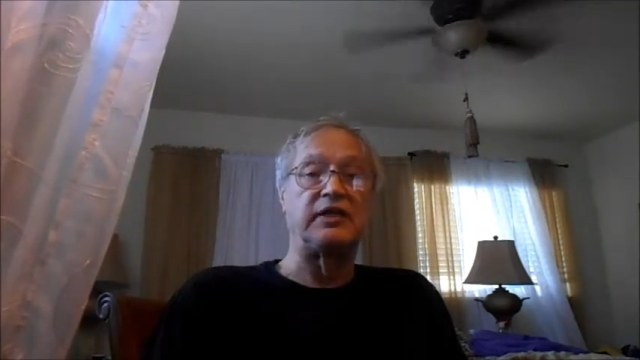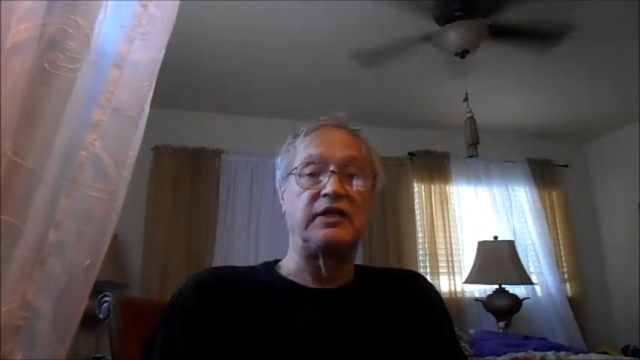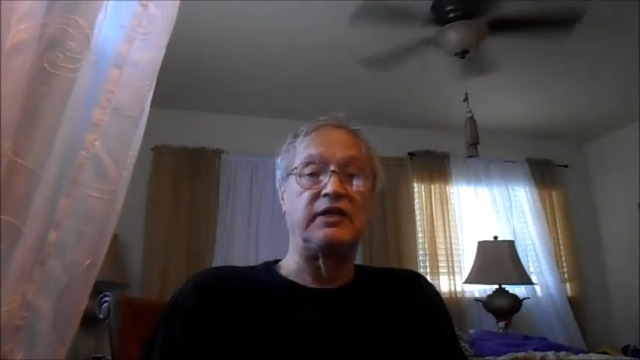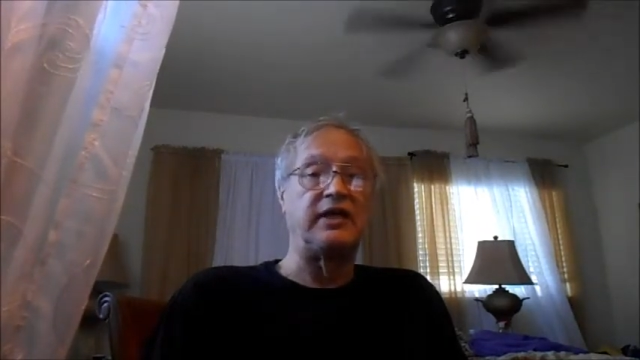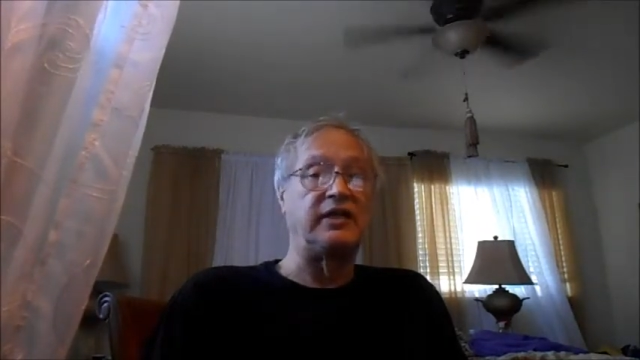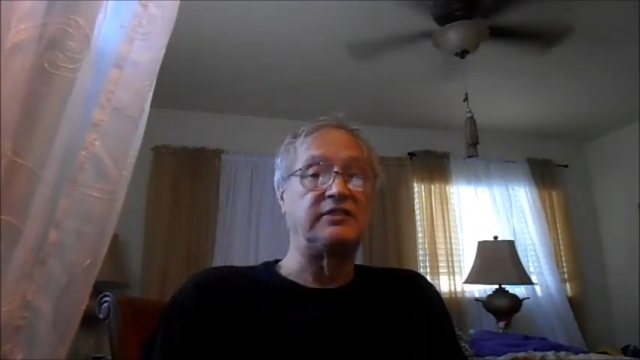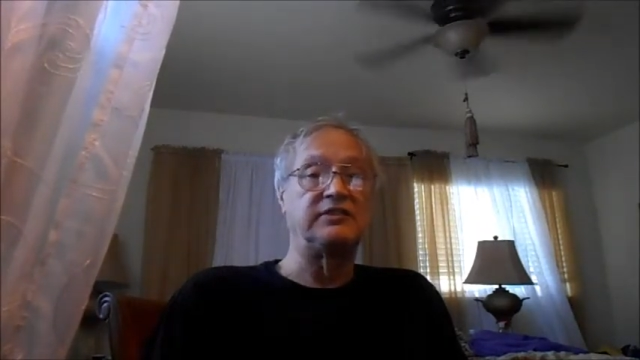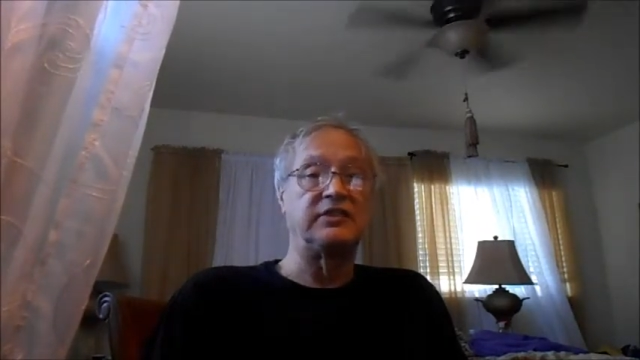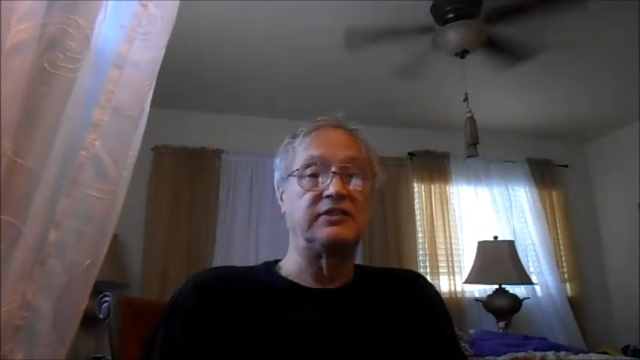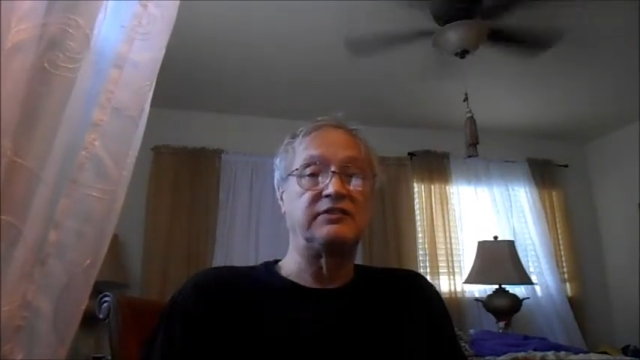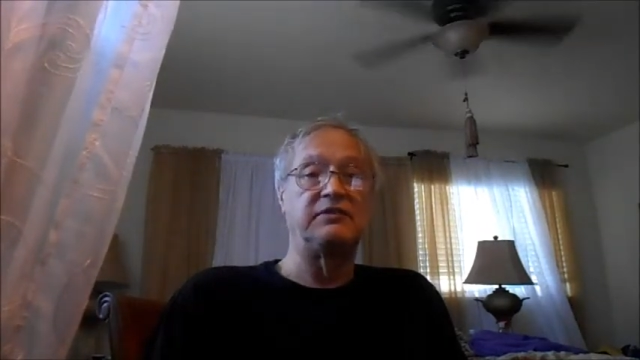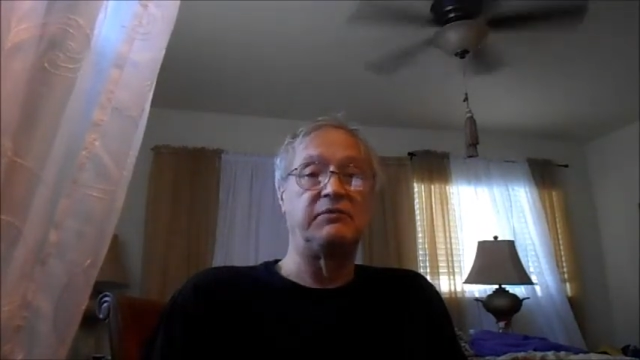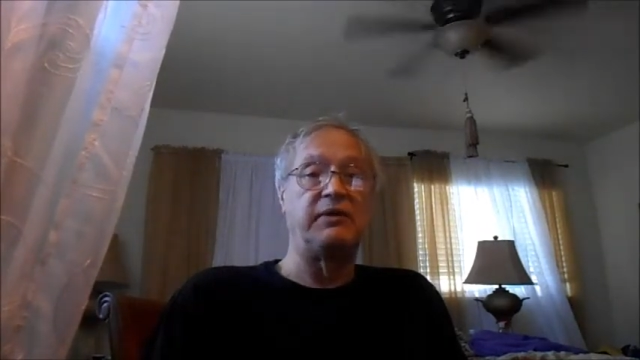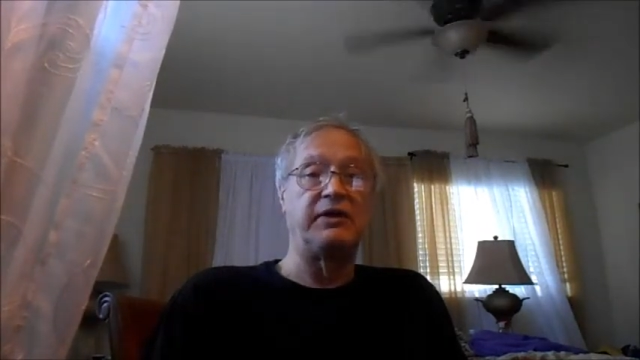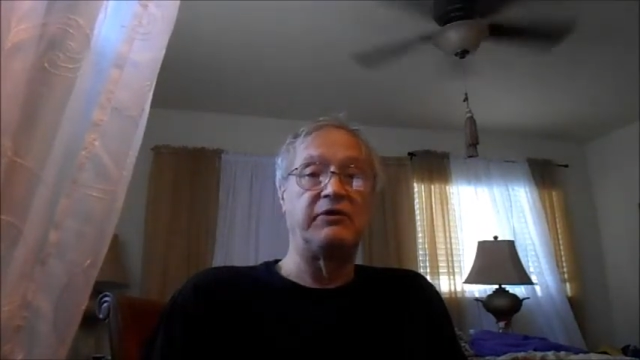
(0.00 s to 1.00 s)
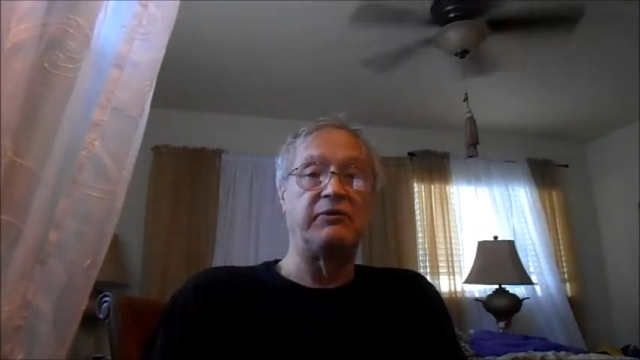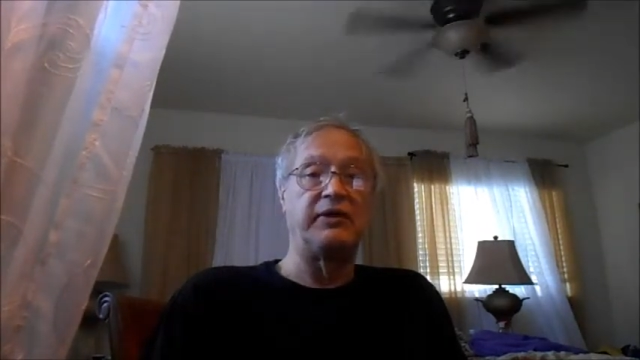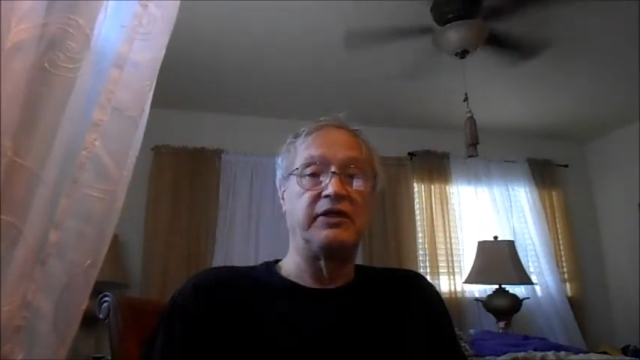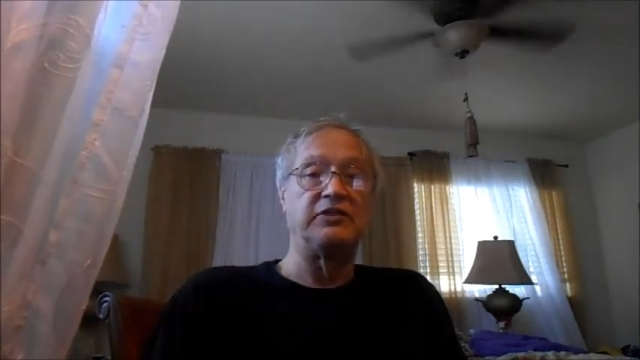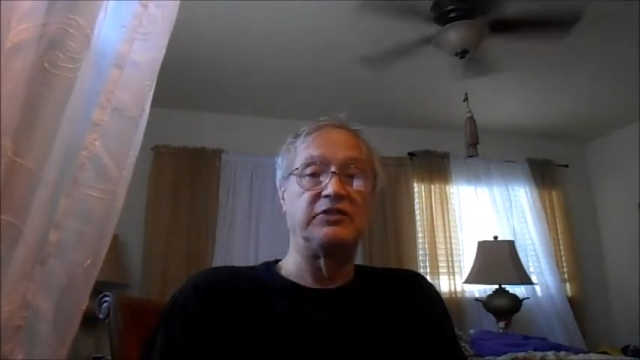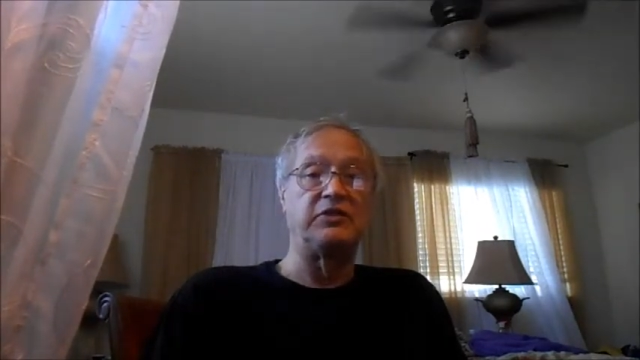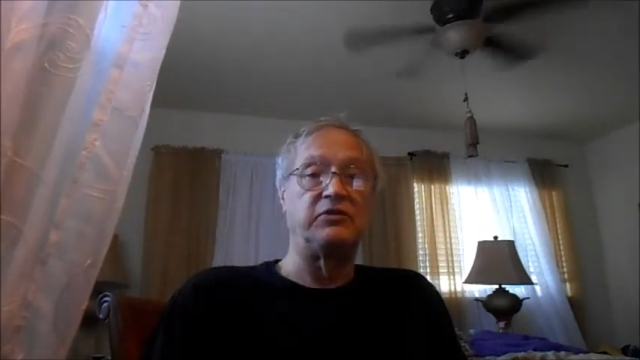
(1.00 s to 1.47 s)
I take six of my
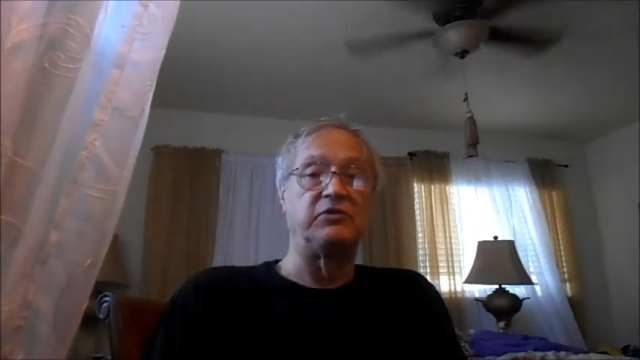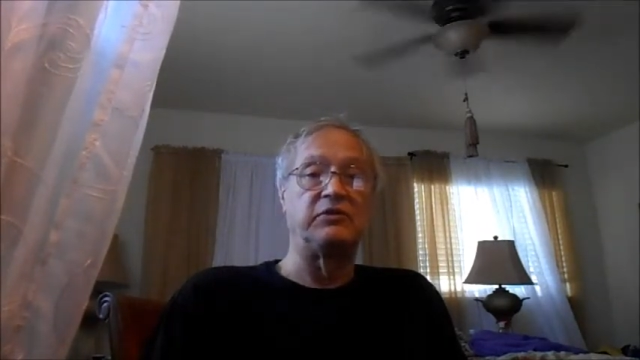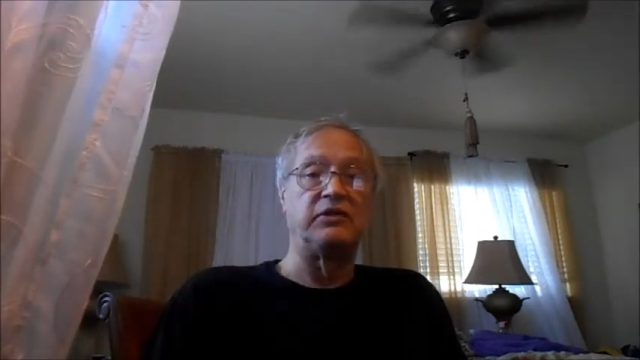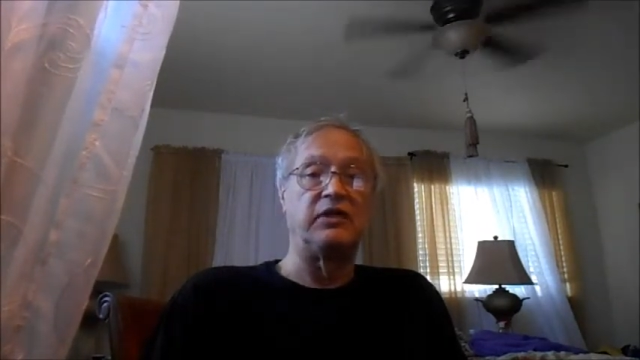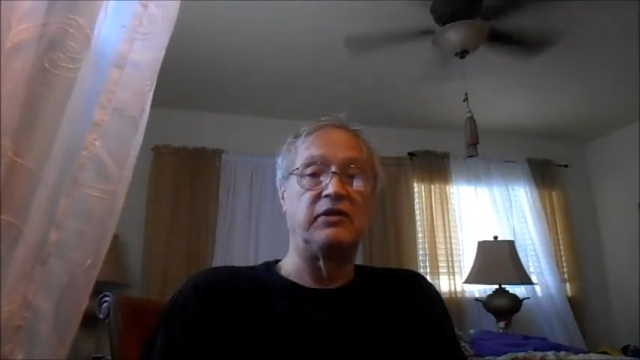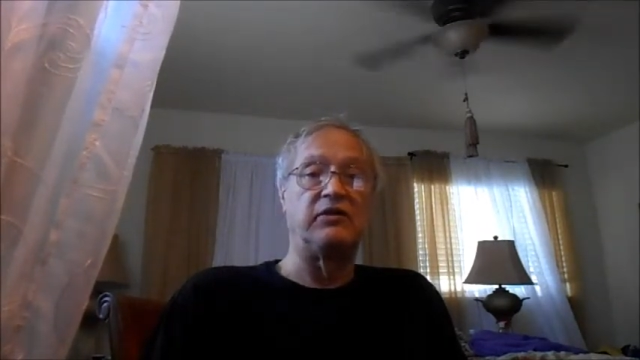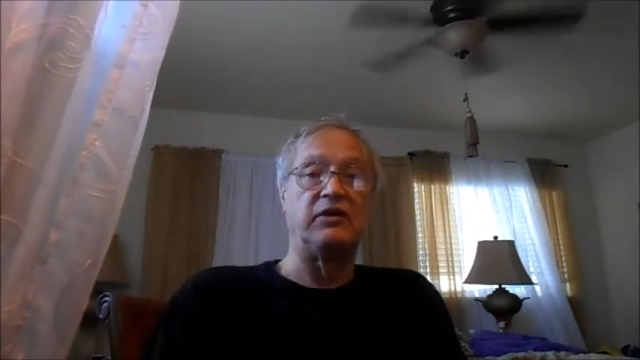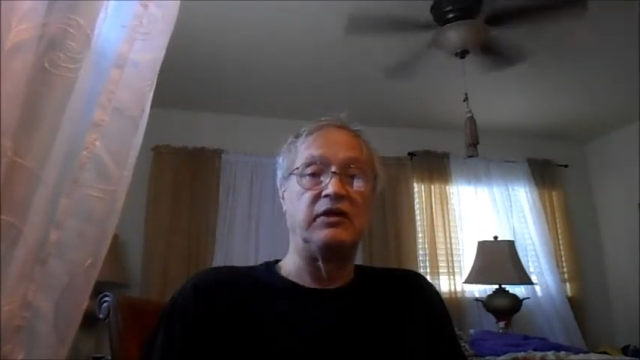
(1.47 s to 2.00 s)
grandchildren there,